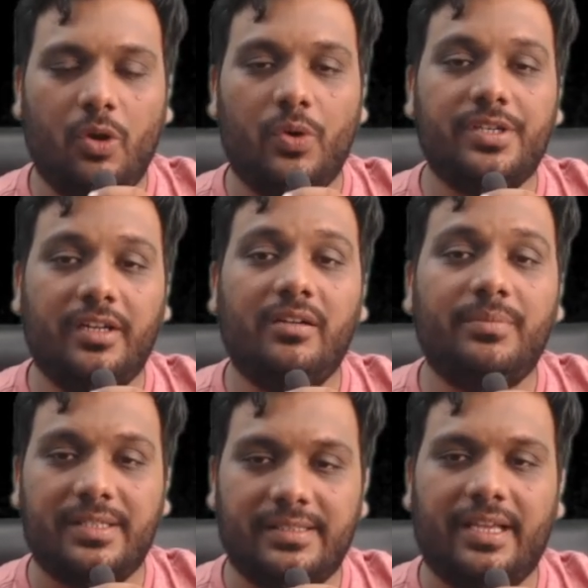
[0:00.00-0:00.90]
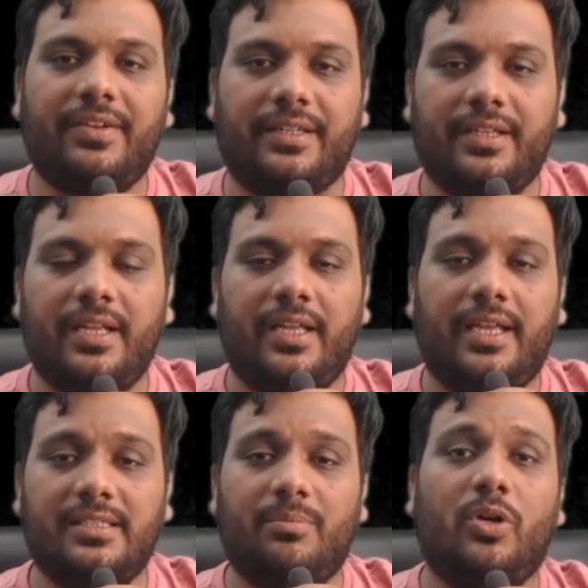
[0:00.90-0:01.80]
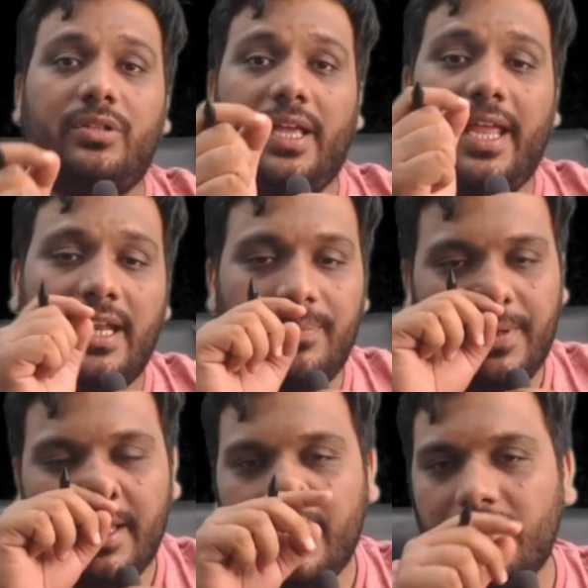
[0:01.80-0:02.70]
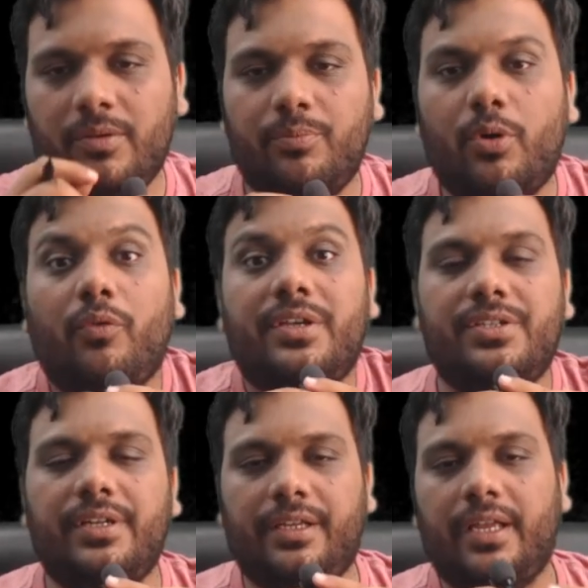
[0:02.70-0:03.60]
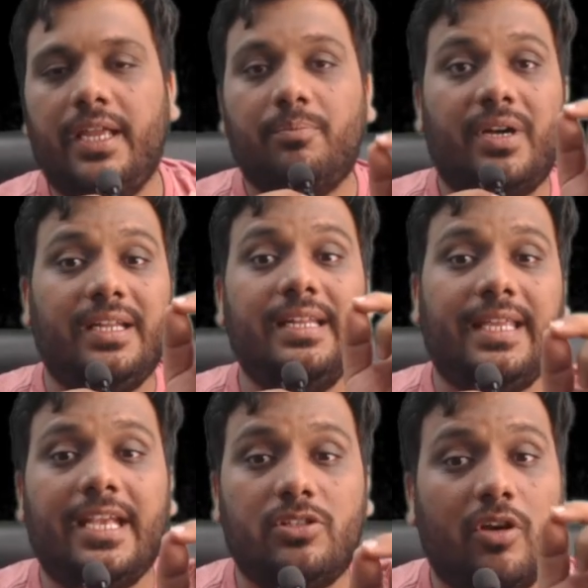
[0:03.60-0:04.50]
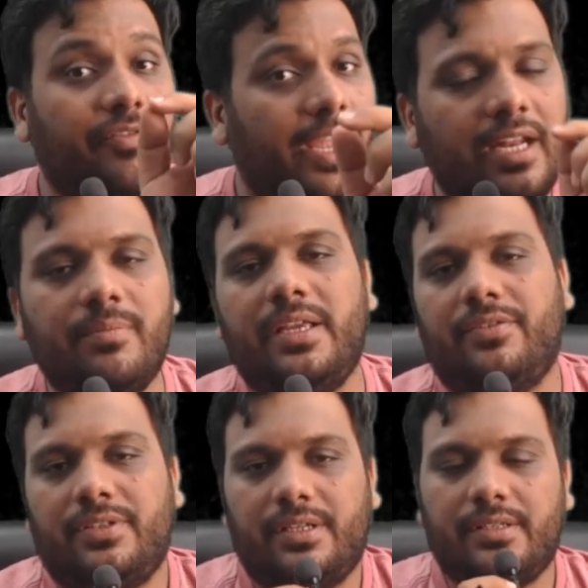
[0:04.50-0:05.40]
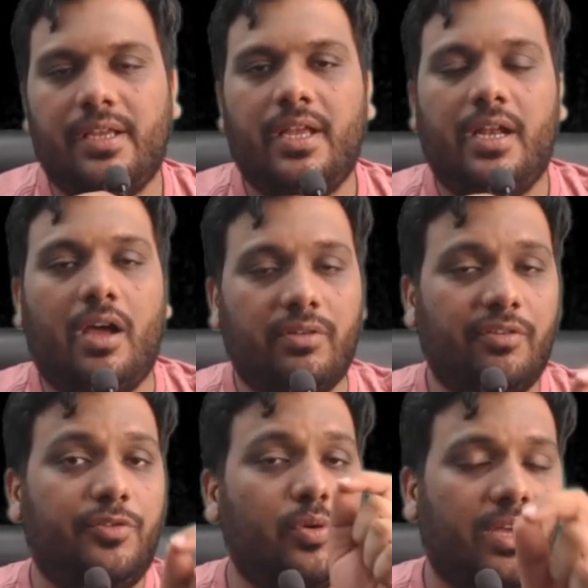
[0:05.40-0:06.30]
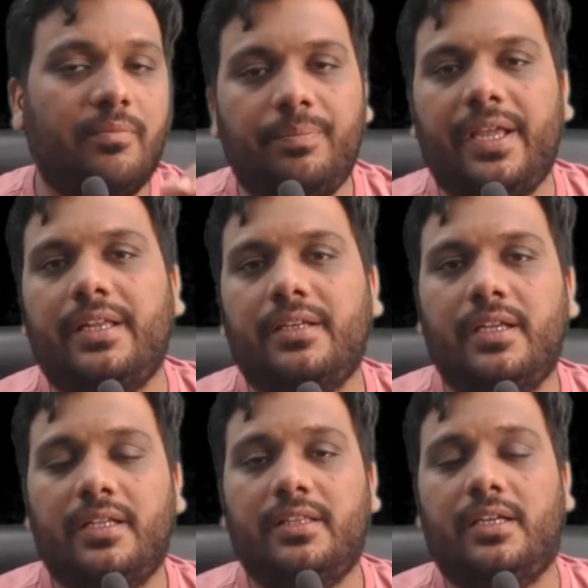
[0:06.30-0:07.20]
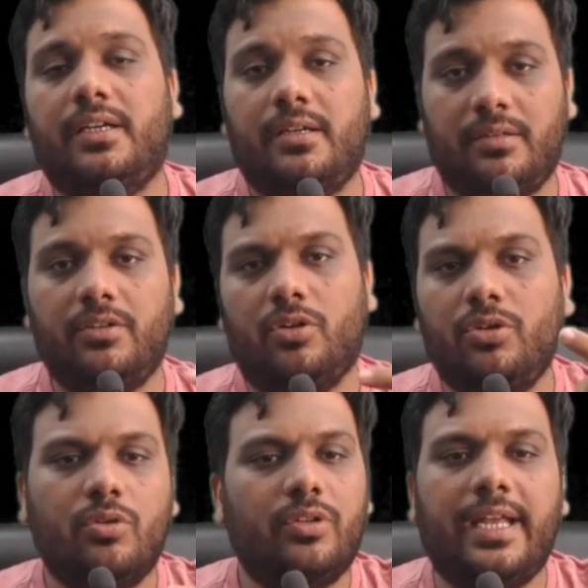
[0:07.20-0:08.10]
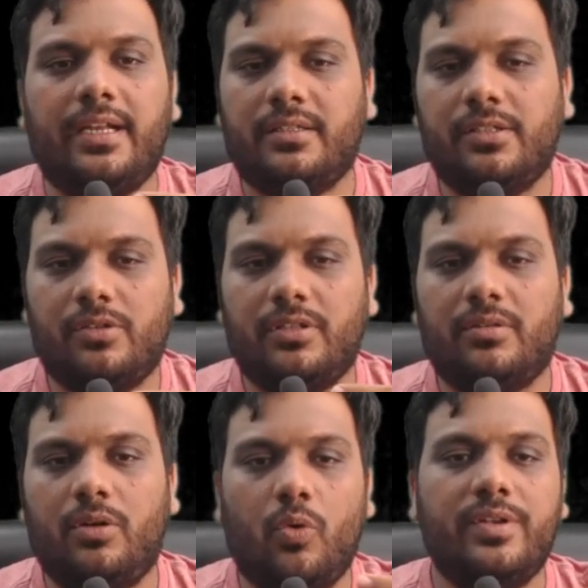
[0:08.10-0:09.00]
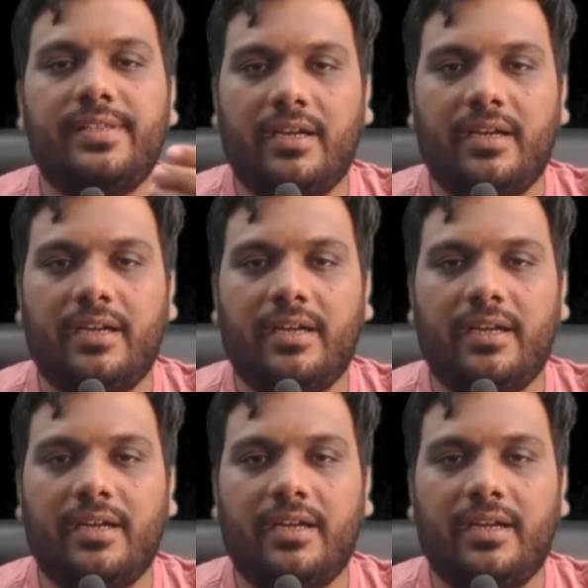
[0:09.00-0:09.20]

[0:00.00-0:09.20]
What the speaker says: Question number 7 is about the NPA provisioning, but in case of NBFCs. Now, if you compare the, the loans,